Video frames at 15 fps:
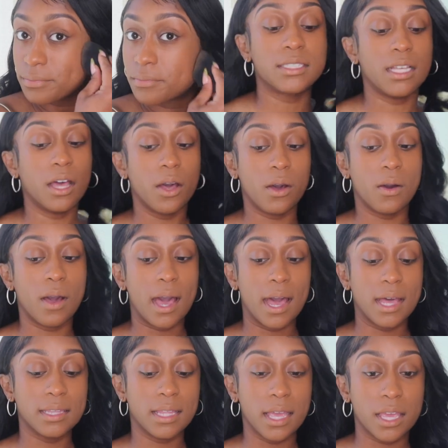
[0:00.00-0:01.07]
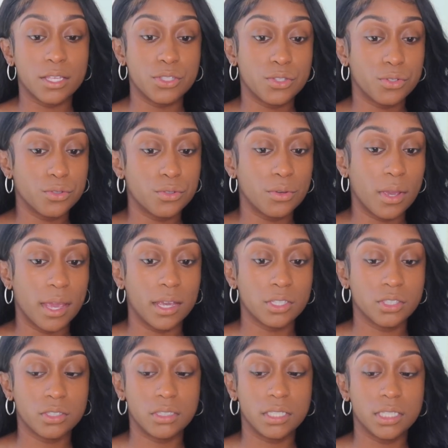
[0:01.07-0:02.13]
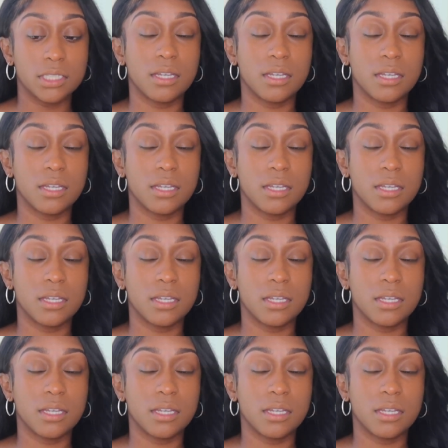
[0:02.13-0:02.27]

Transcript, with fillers: So I like to actually